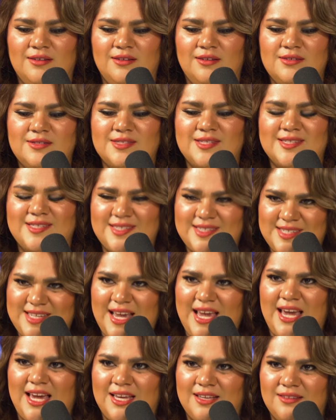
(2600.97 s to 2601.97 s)

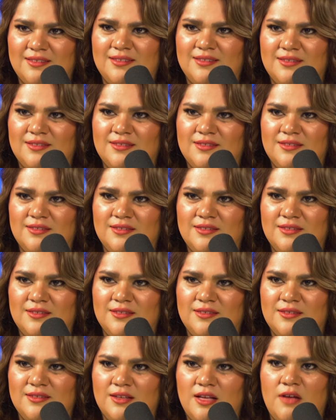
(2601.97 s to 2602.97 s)
sustain
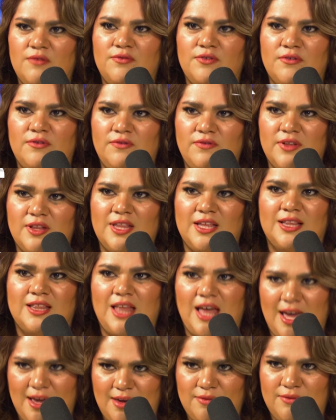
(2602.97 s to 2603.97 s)
a fulfilling
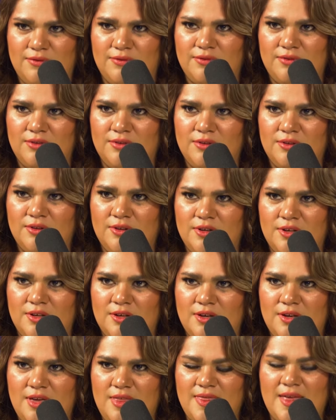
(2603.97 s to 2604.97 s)
life?
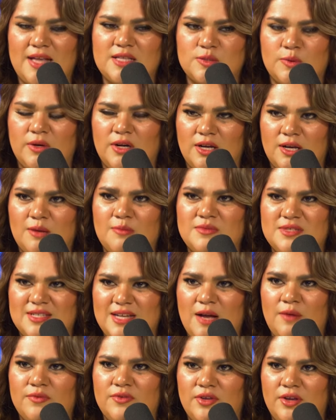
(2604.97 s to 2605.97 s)
And that's what it comes
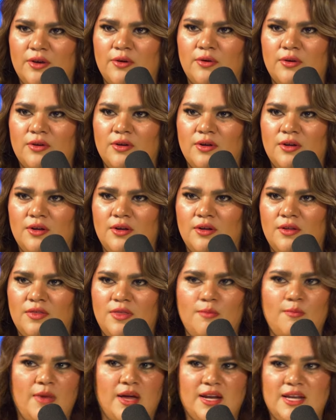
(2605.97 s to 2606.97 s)
down to.
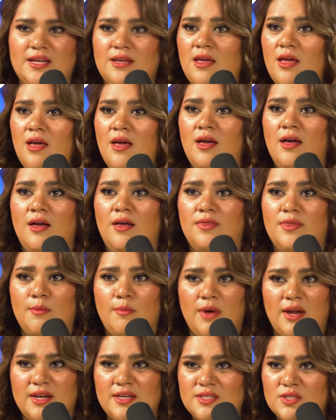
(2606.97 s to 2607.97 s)
The wouldn't money that be, wouldn't that make the
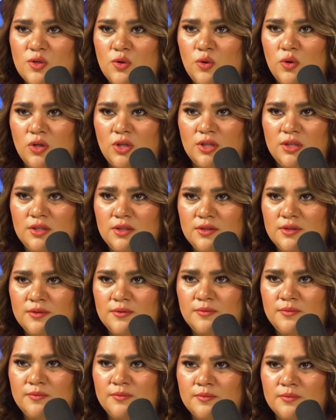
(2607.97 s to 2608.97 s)
money's happy? cool.
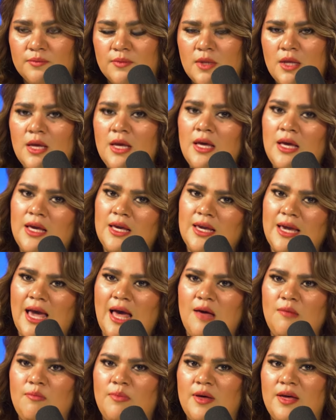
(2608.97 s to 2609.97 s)

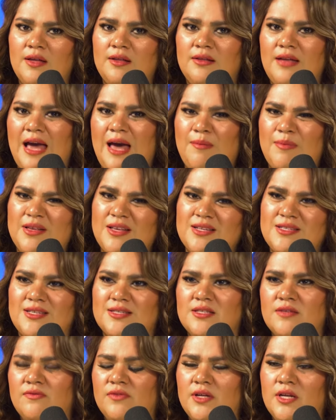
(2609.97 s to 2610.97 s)
Yeah, but happiness
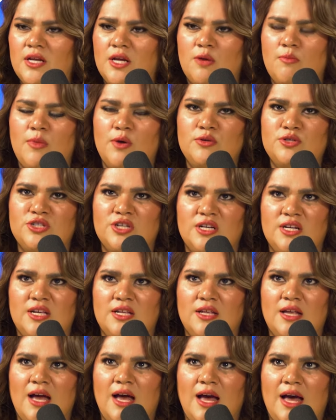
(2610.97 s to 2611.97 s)
is a fleeting emotion,
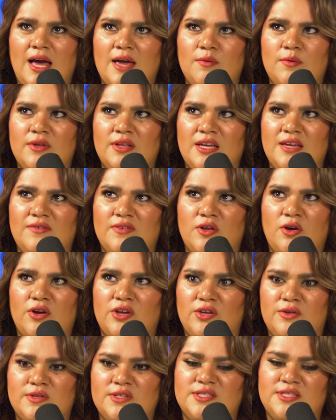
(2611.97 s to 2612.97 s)
and I would even
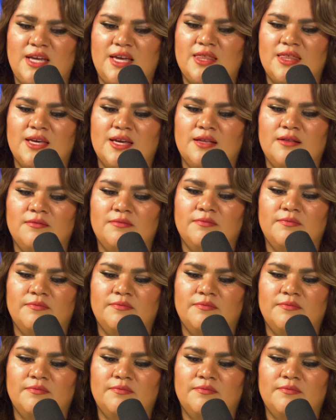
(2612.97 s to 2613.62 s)
argue to say that